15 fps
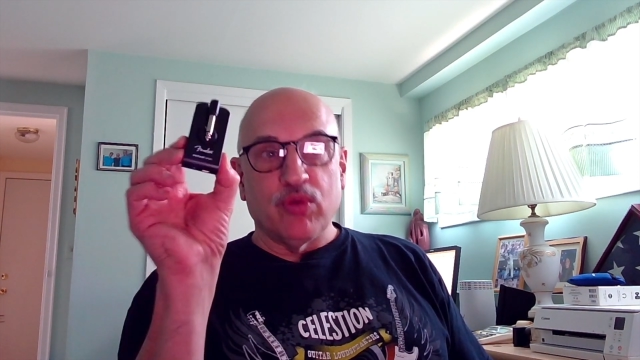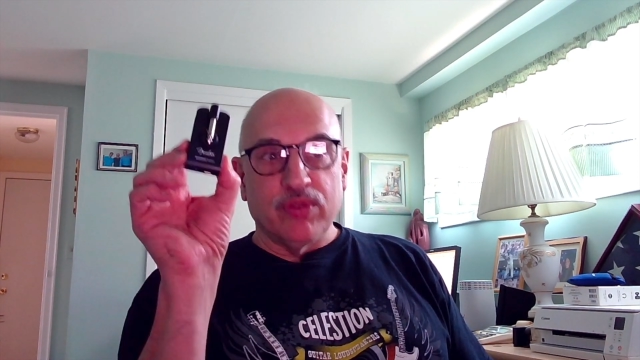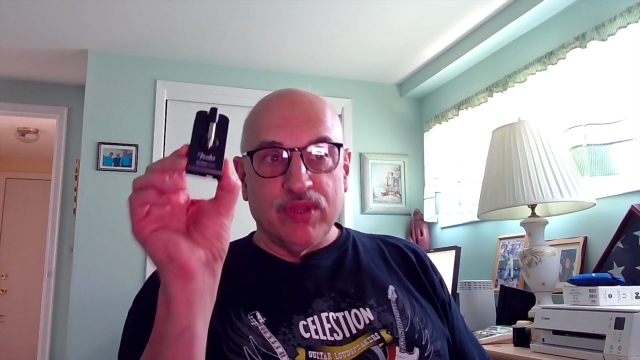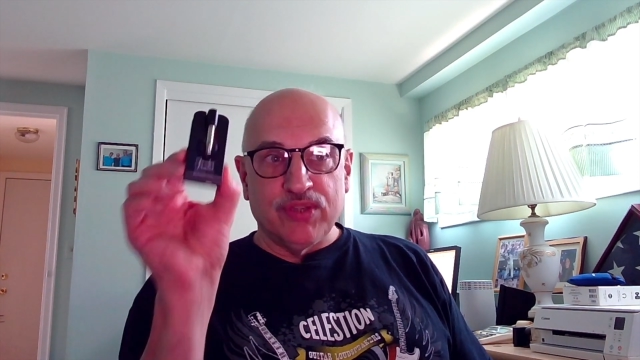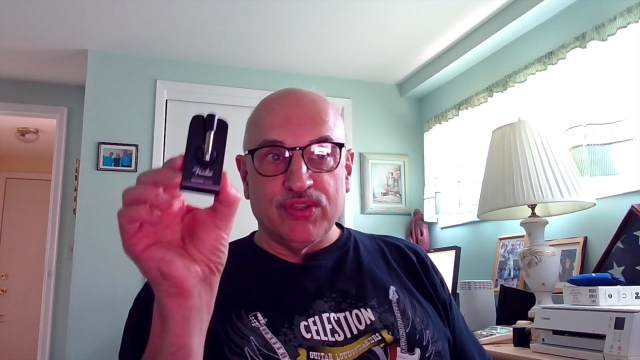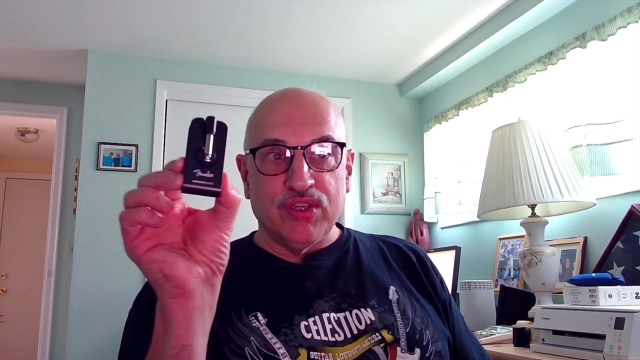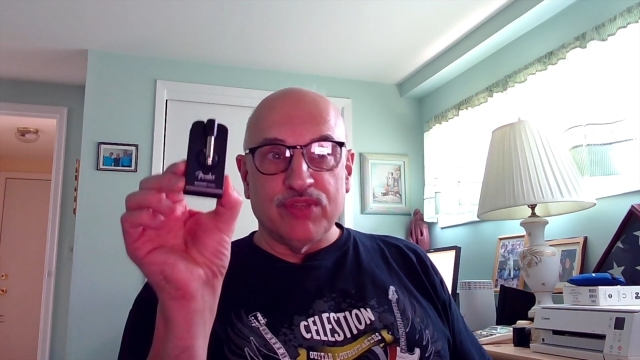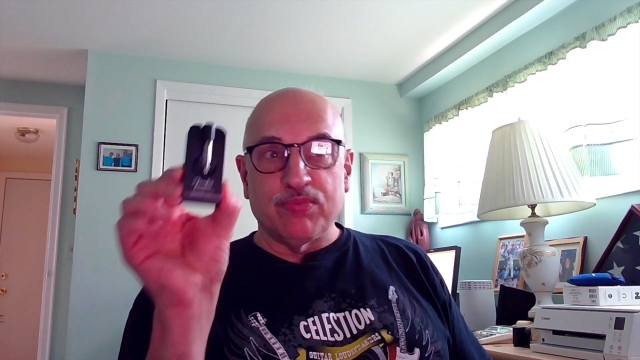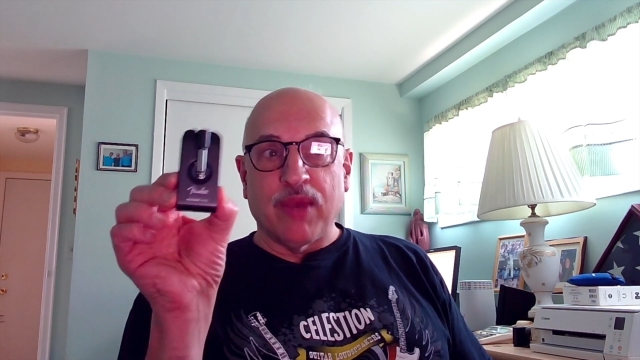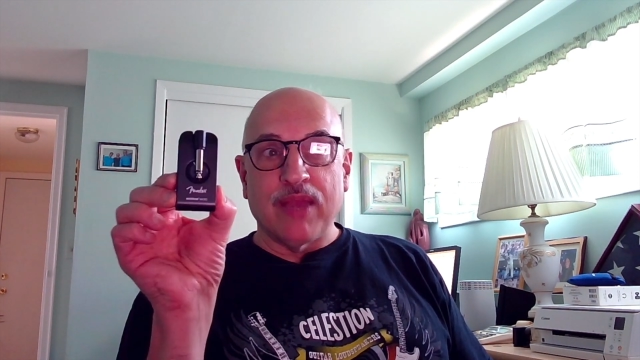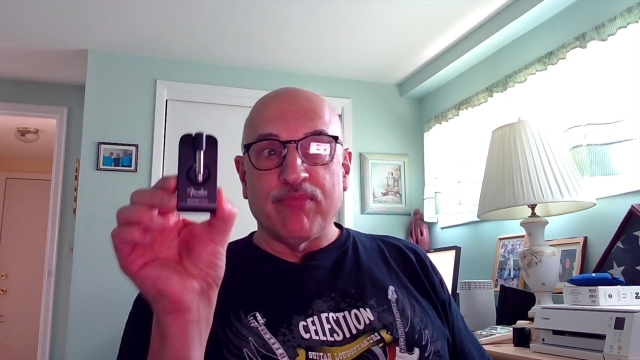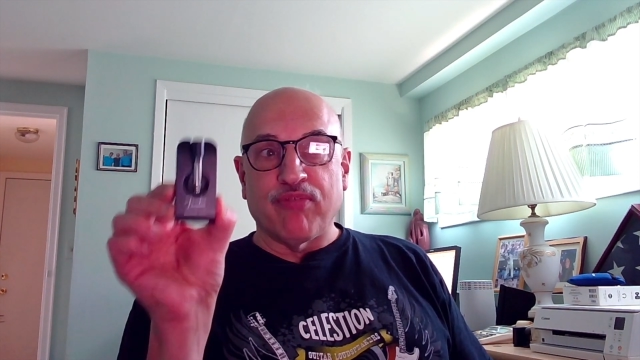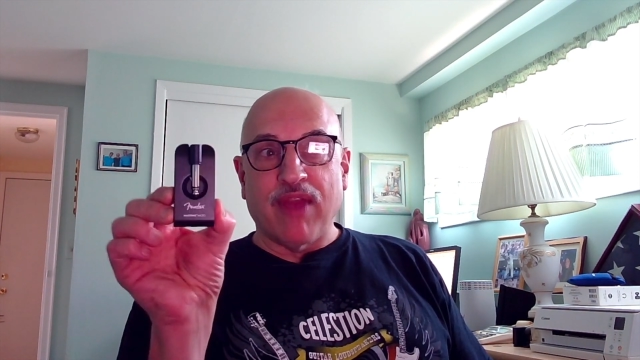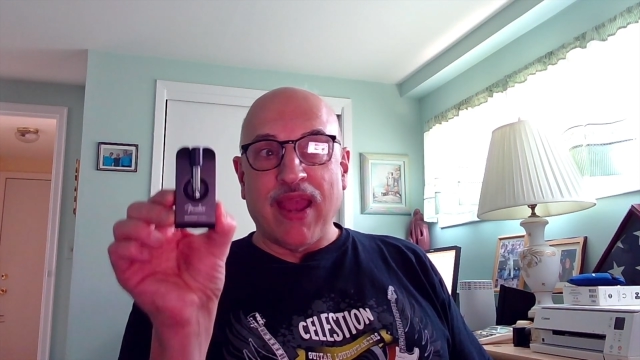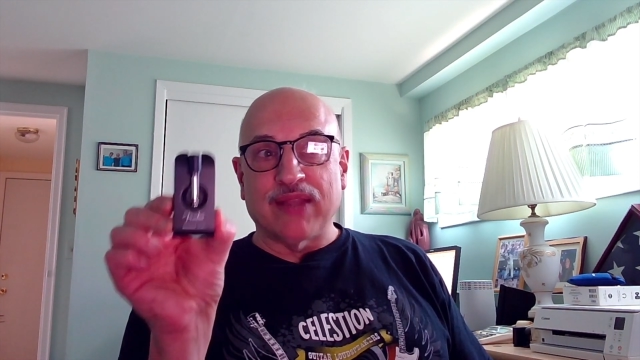This is my
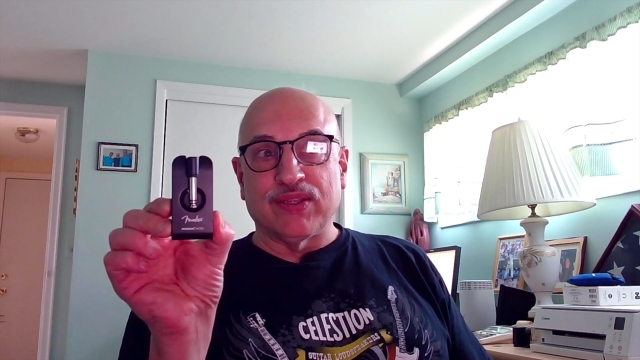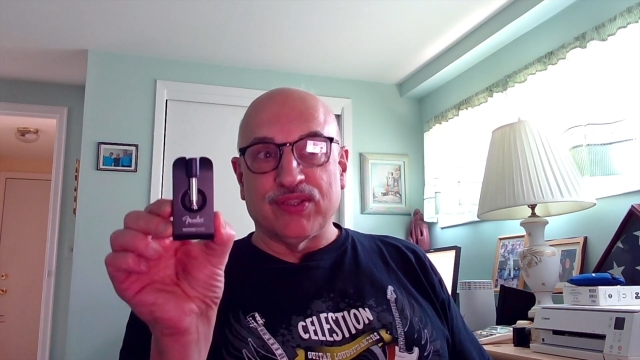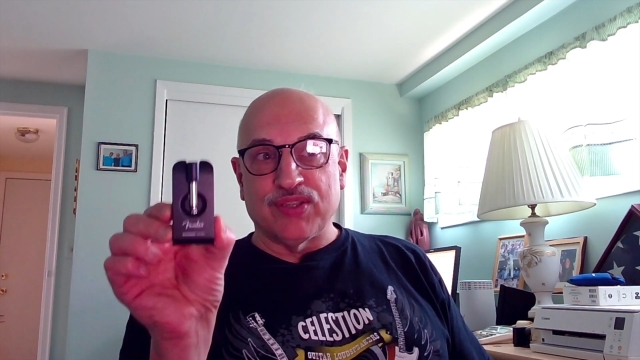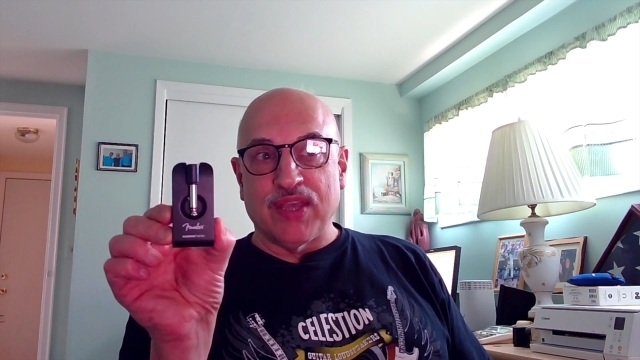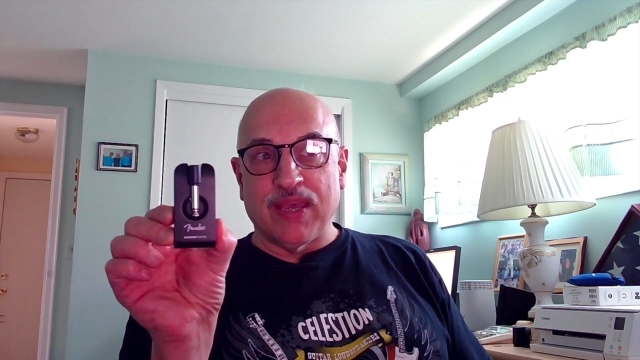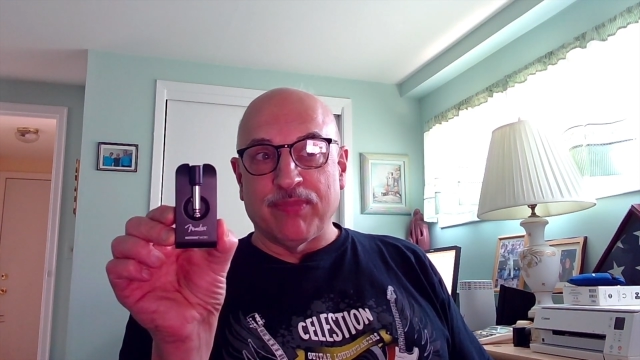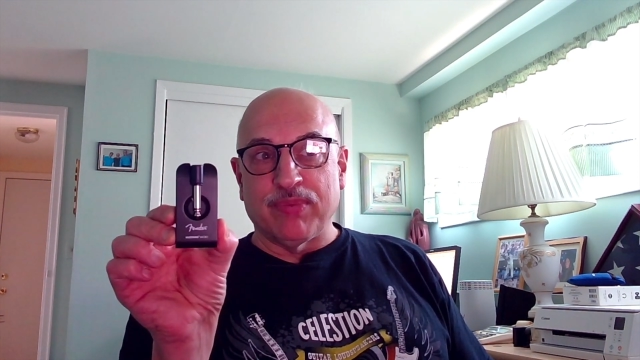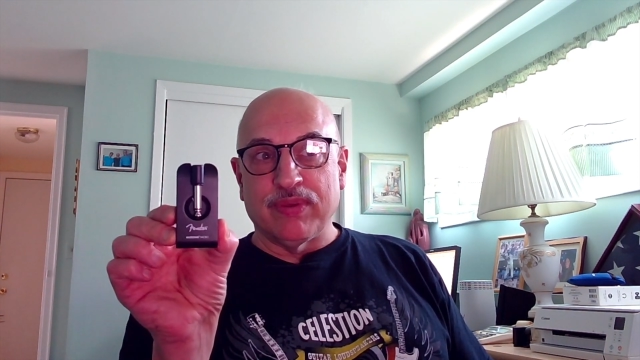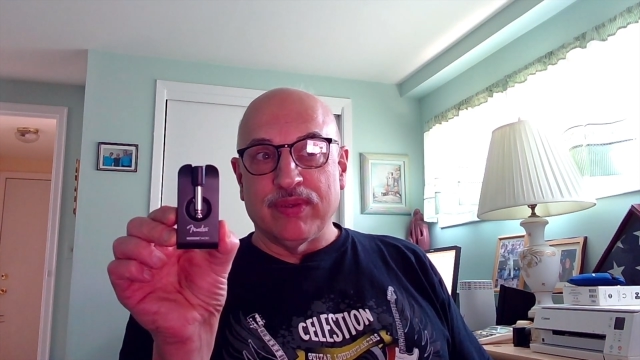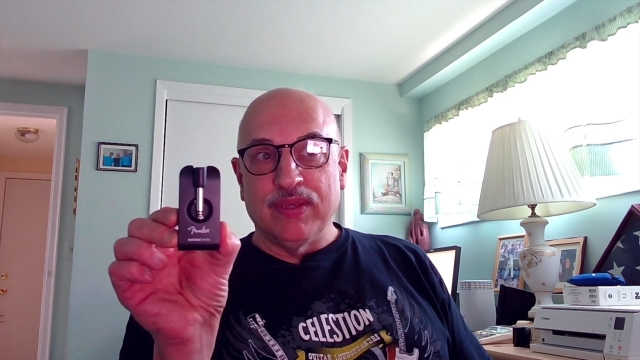practice amp